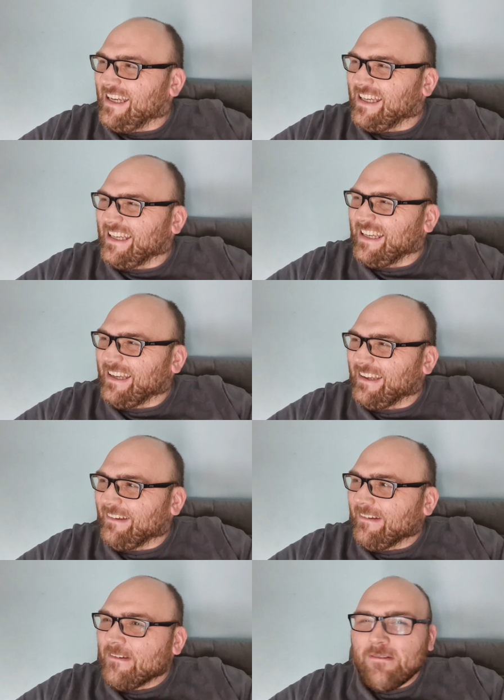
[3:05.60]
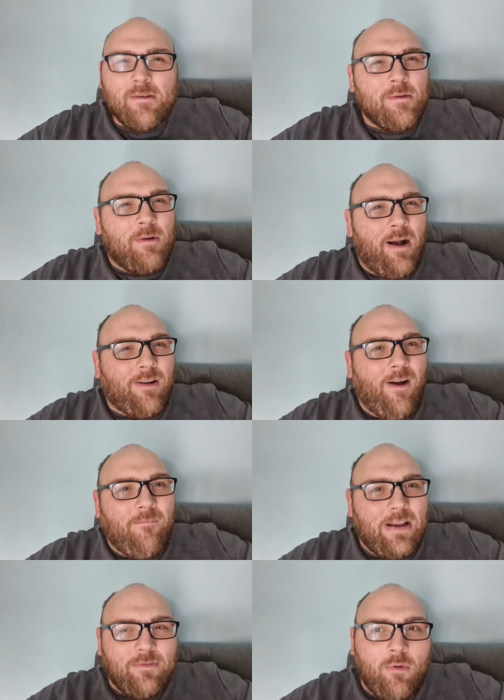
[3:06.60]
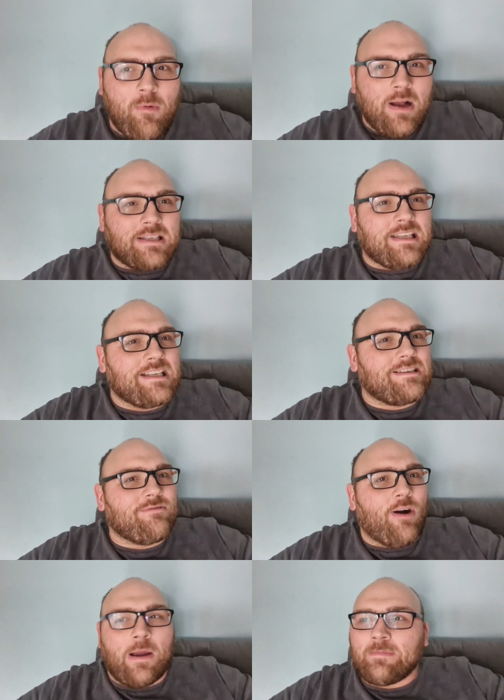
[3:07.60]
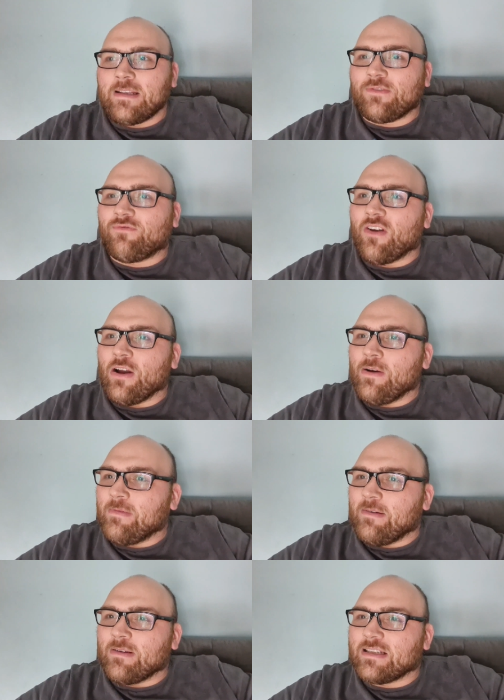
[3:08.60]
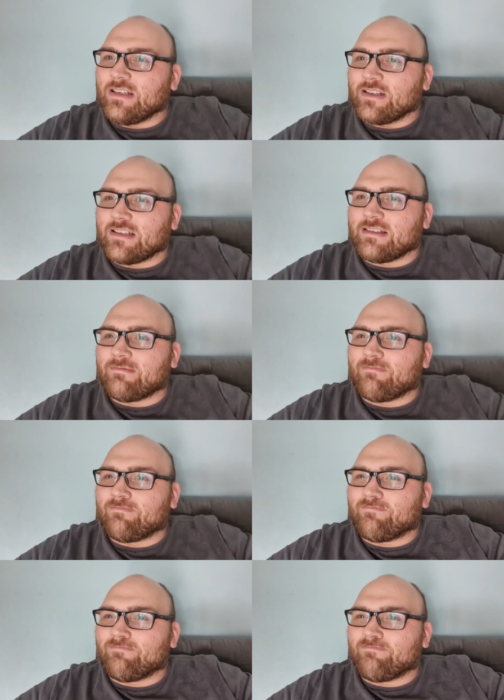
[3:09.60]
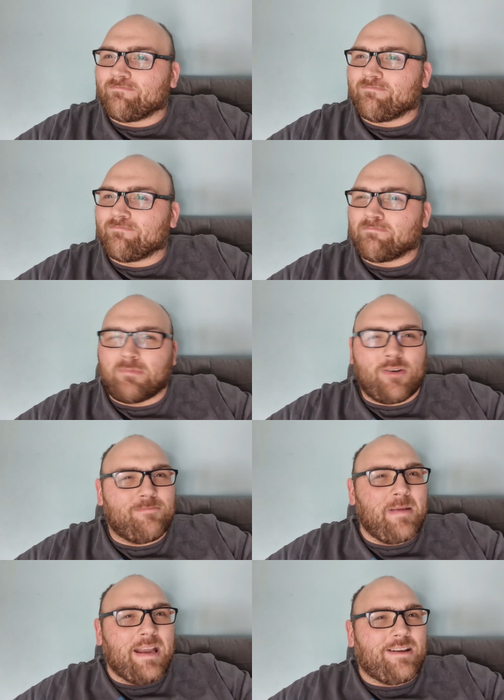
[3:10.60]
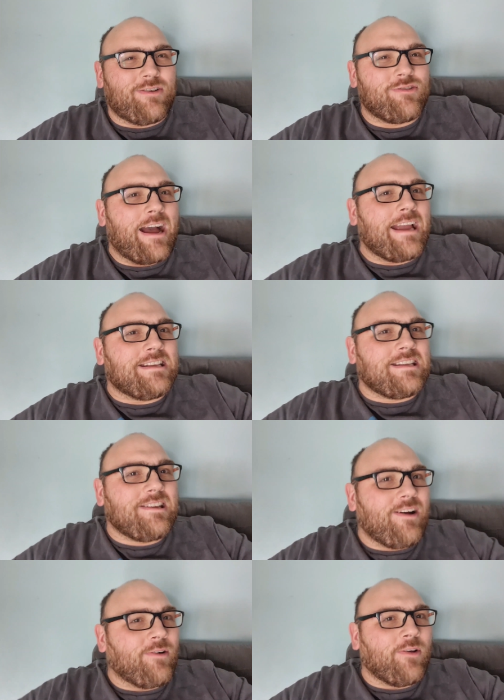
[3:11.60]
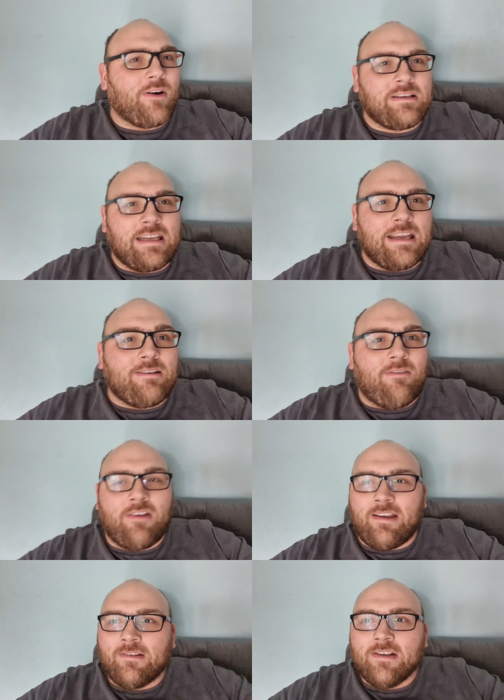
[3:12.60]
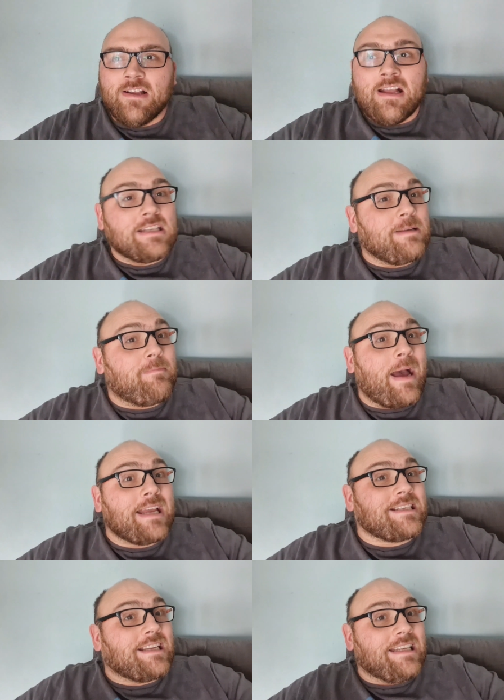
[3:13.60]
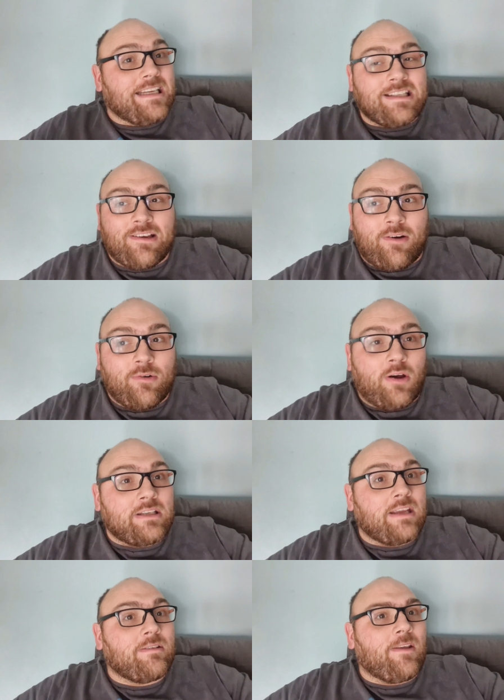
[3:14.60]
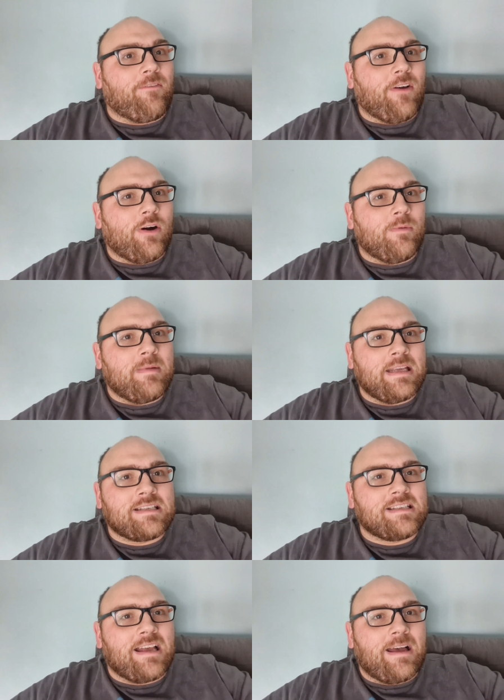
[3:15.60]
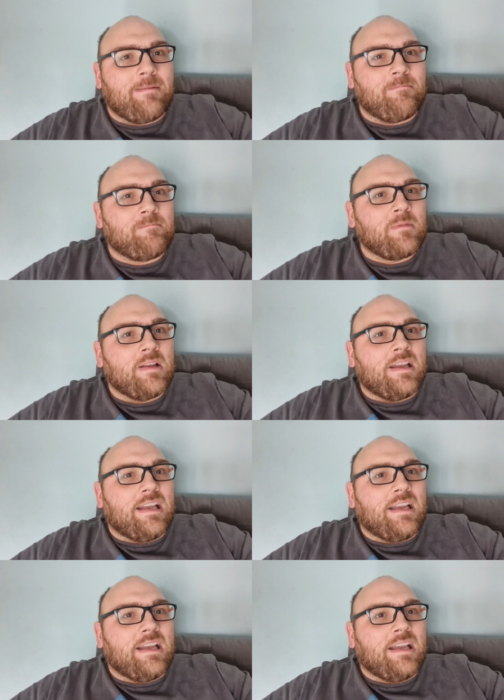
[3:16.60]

I can't think of a word to describe this film. It was just a bit crazy, the whole idea of it. So basically, the whole idea of the film is, um,